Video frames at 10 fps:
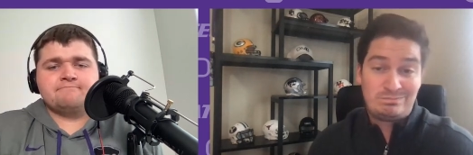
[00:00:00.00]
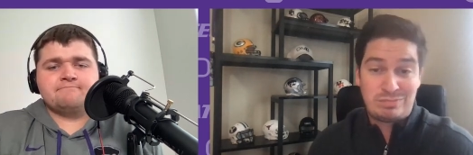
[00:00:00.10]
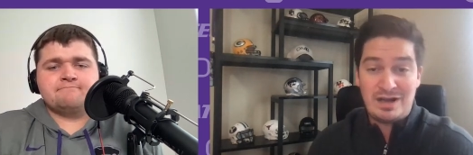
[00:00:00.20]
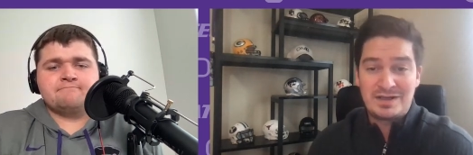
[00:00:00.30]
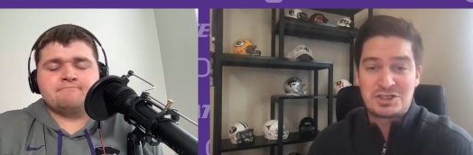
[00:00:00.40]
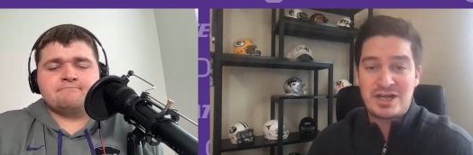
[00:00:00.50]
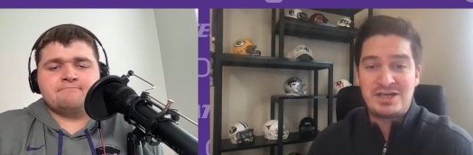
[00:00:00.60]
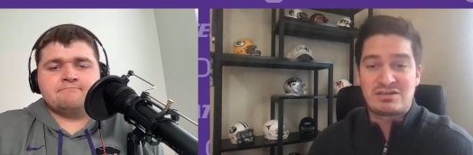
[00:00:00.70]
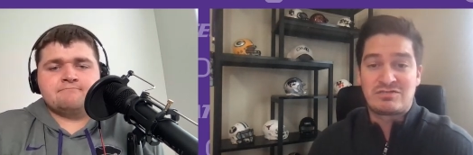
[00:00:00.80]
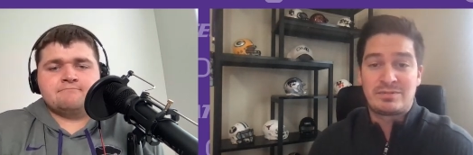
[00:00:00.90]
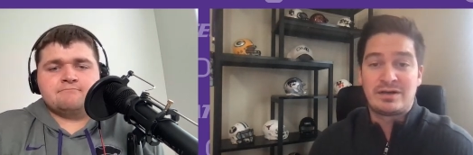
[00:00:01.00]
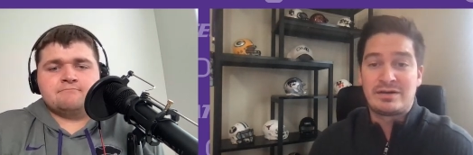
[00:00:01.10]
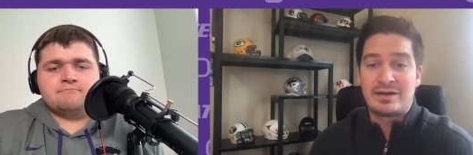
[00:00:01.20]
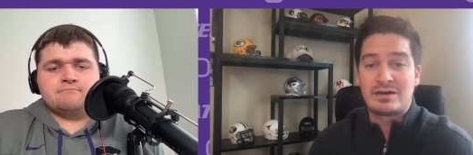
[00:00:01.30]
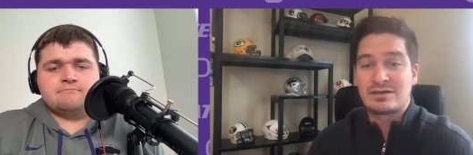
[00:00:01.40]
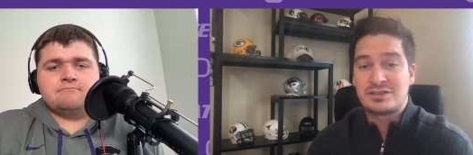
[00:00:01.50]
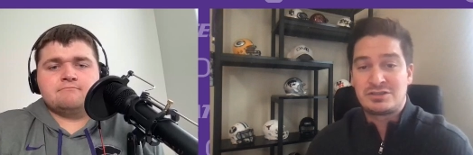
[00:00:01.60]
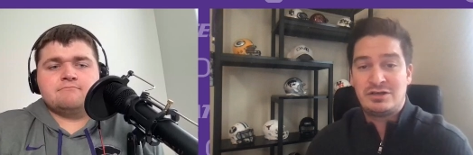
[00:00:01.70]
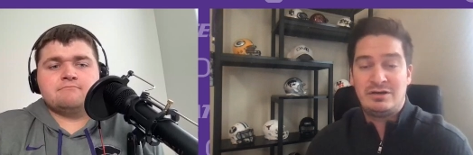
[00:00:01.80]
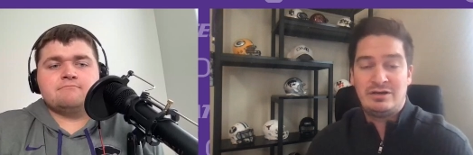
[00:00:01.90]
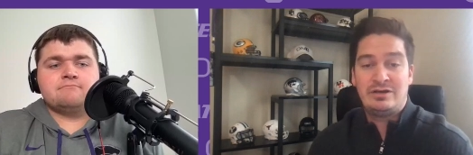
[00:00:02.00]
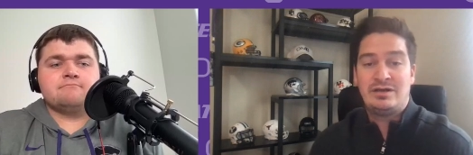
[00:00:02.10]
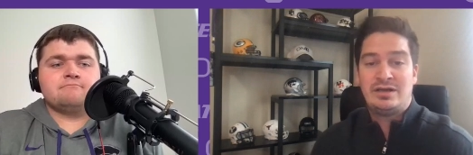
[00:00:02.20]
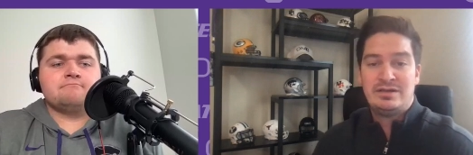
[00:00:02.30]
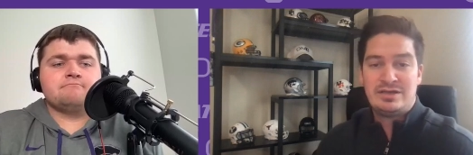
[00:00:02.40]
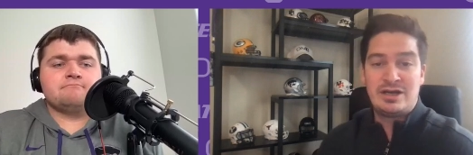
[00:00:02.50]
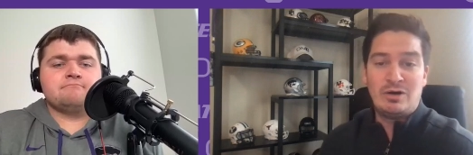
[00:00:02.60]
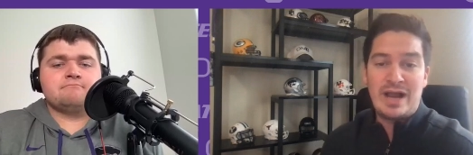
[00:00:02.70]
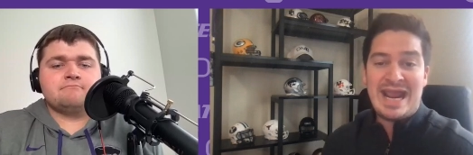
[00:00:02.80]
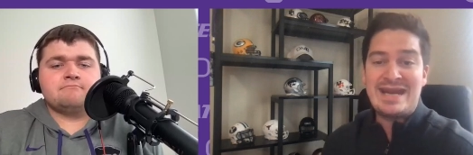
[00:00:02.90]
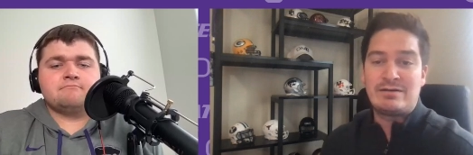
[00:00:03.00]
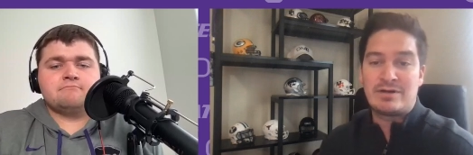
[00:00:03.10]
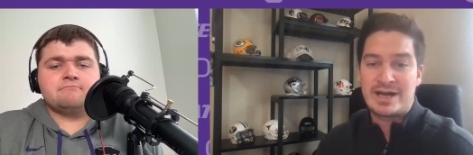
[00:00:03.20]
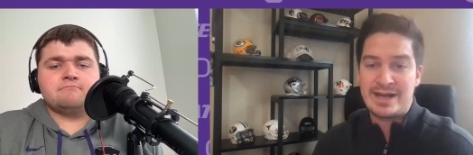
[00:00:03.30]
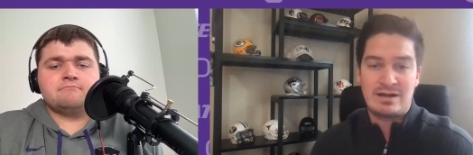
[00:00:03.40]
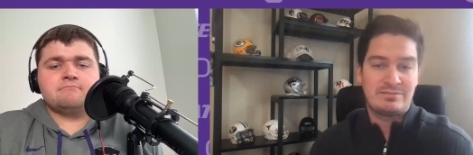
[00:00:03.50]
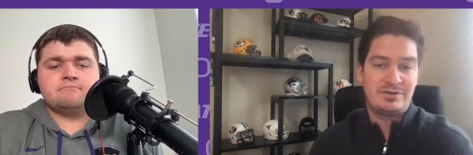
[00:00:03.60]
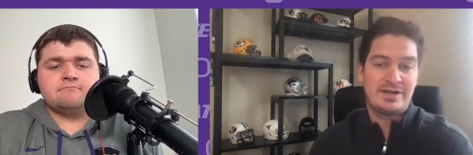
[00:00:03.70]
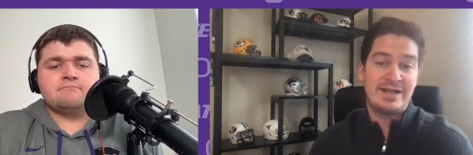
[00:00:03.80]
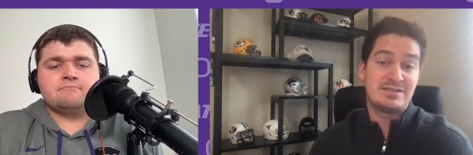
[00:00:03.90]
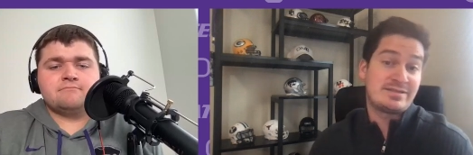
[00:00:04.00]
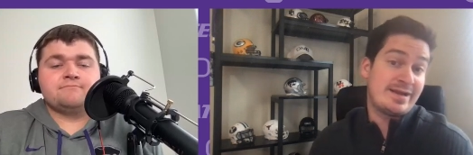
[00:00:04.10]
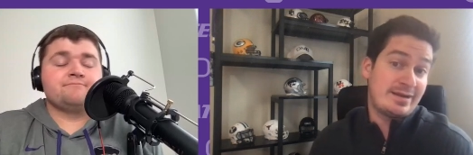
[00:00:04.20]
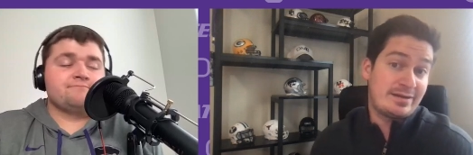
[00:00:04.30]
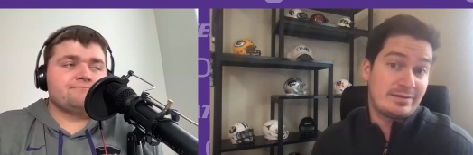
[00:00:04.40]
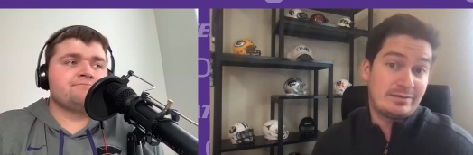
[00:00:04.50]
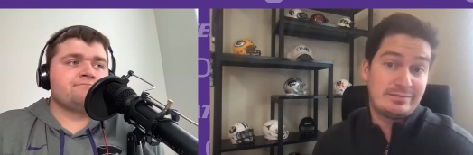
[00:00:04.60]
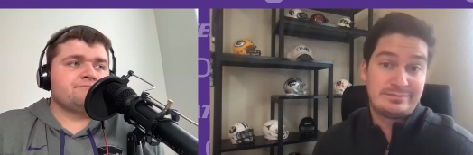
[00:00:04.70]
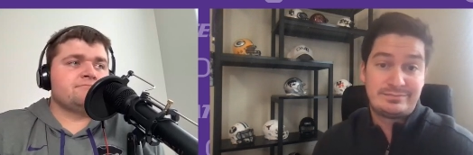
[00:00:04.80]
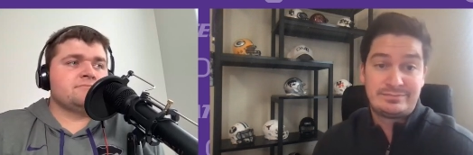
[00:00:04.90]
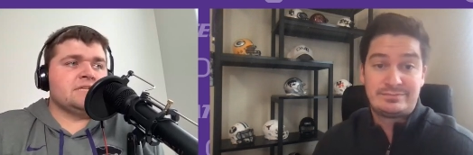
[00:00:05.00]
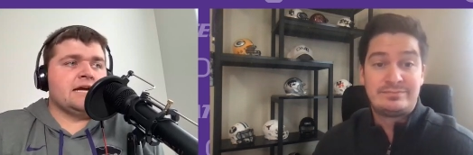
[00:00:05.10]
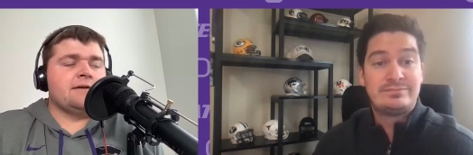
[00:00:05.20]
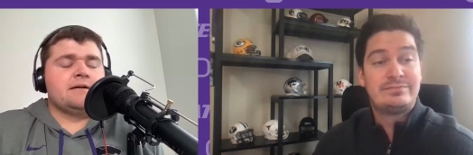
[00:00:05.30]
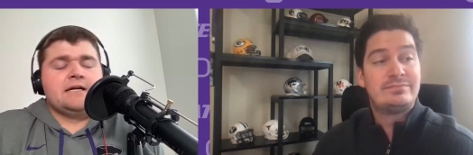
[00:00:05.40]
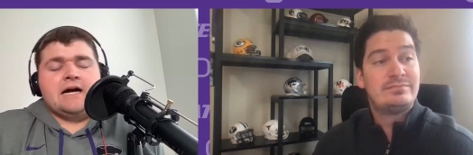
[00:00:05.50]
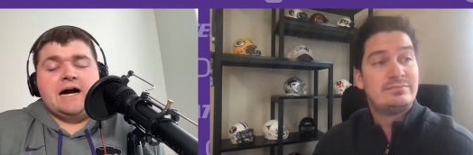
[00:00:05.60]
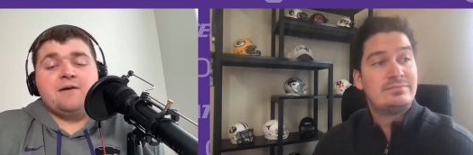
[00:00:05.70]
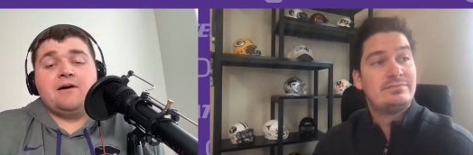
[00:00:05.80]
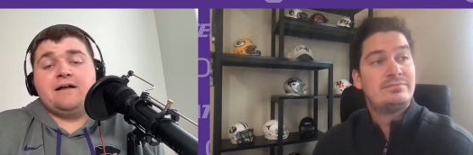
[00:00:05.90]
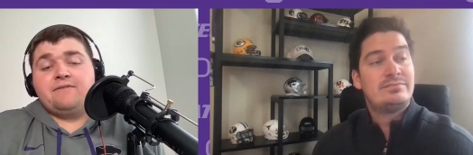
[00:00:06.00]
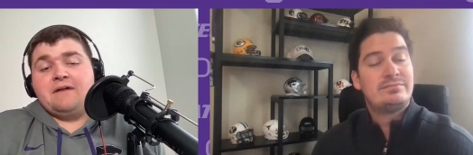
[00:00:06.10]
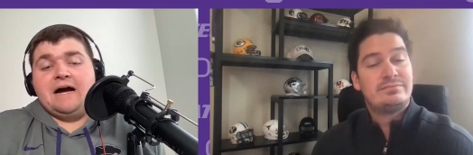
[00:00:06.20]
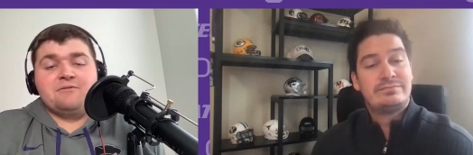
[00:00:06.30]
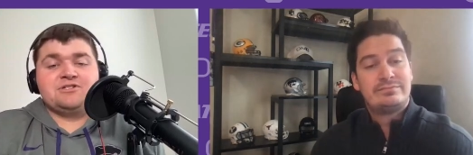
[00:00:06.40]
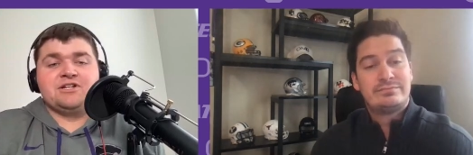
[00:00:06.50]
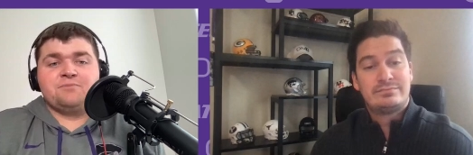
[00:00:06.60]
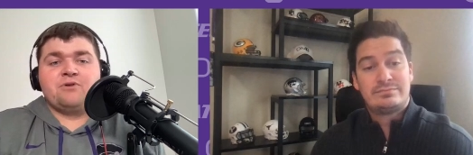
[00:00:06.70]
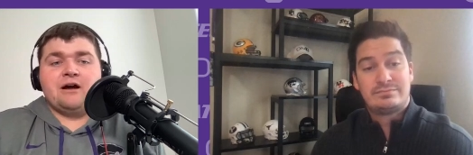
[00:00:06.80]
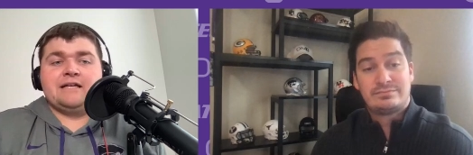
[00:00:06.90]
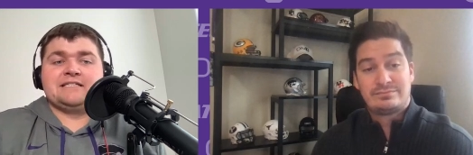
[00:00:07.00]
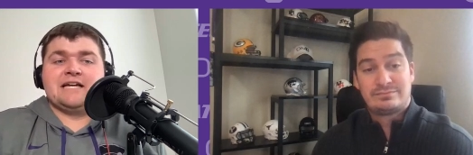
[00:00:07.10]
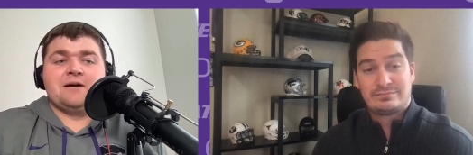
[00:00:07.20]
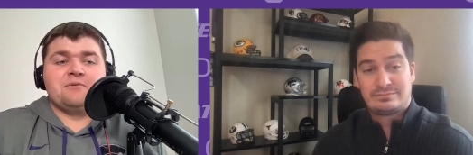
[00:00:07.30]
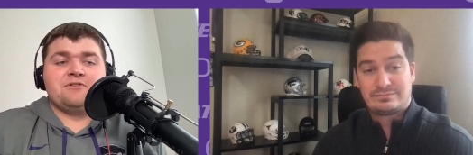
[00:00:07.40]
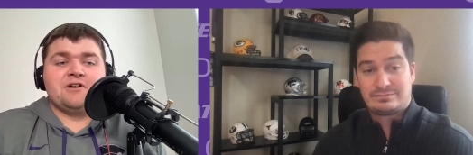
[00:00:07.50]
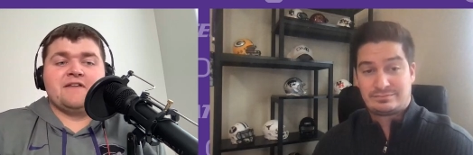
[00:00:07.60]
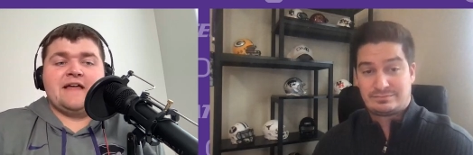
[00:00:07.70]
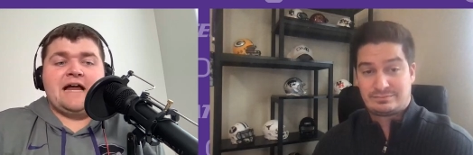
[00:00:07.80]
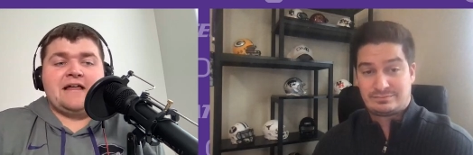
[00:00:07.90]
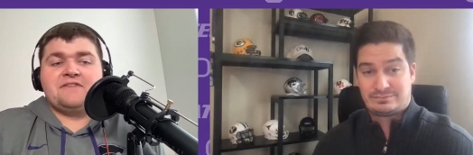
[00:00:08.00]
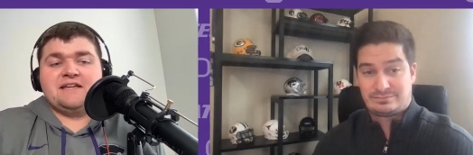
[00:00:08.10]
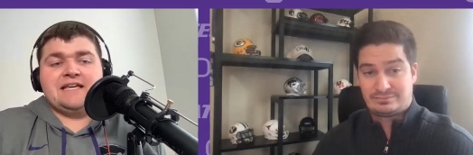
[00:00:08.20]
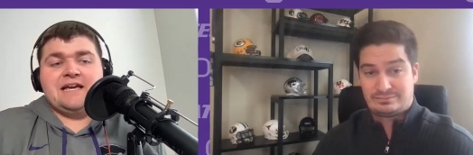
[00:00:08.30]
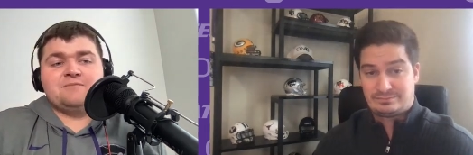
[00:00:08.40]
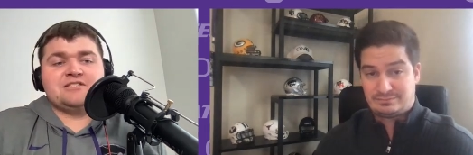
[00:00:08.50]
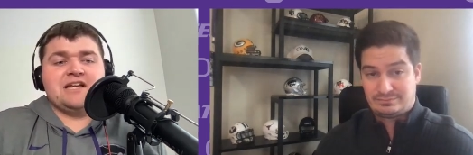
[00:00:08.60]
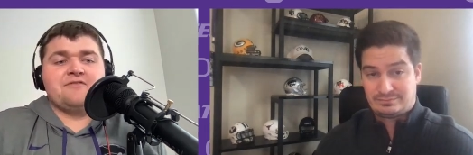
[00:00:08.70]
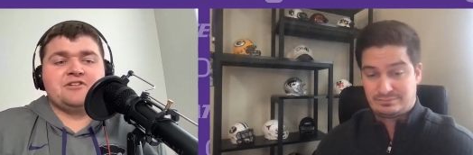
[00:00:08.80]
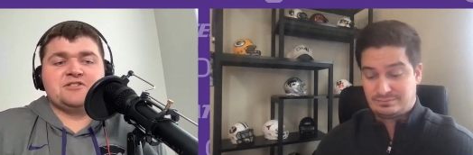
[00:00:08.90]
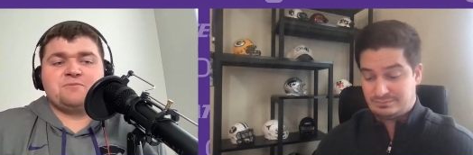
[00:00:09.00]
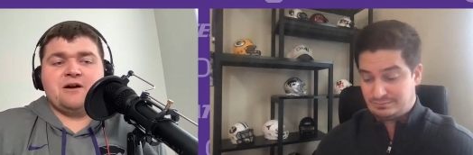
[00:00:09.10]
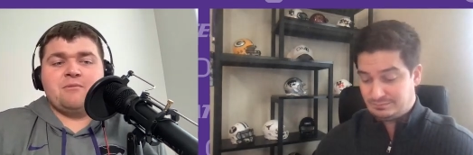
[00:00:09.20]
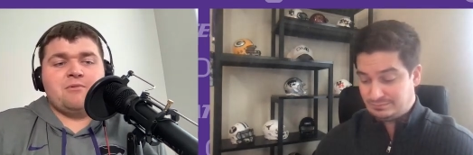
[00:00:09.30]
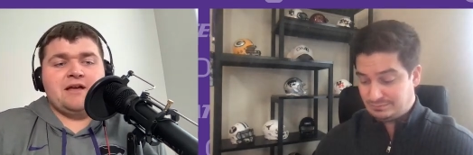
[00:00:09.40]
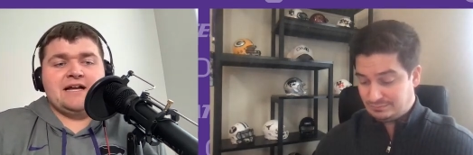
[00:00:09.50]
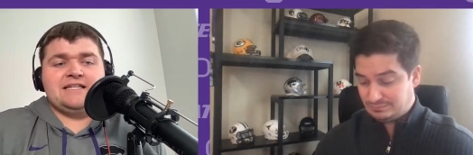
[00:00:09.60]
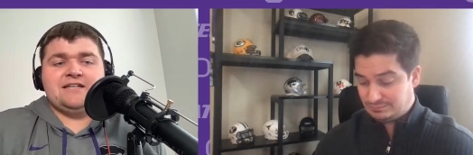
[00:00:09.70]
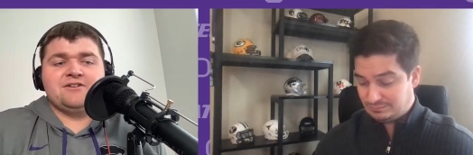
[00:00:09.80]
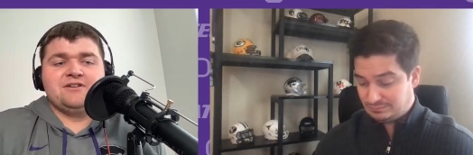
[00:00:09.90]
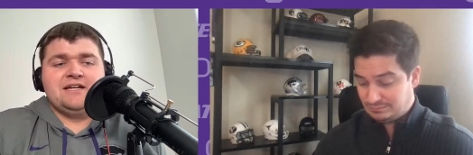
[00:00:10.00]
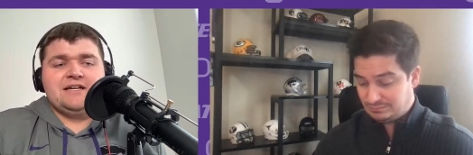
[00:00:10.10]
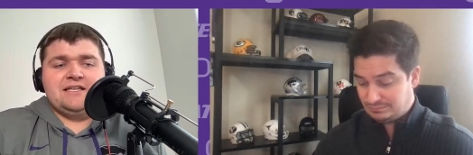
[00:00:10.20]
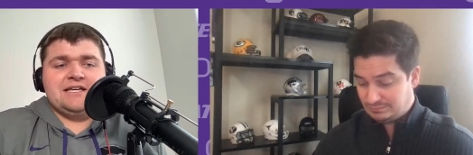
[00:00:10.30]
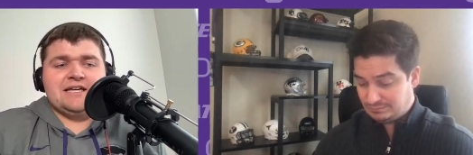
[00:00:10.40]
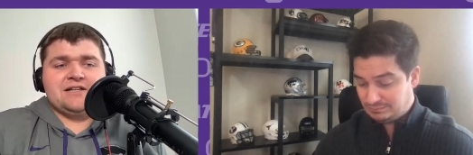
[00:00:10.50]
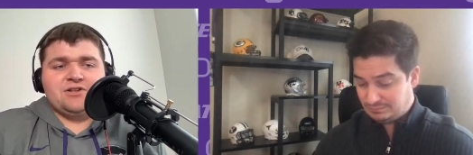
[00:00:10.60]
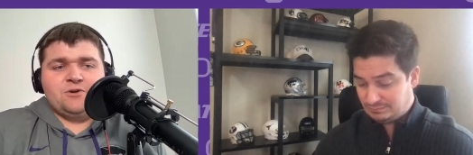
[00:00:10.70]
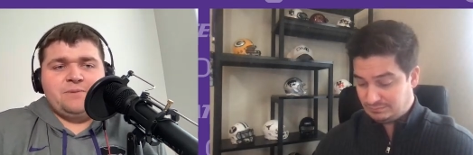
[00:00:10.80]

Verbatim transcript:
Speaker 1: probably changes from year to year cuz you you you don't hate it right now if you're Kansas State either.
Speaker 2: Yeah. I I was going to probably side with you on that. I think game 7 is probably ideal. You get a little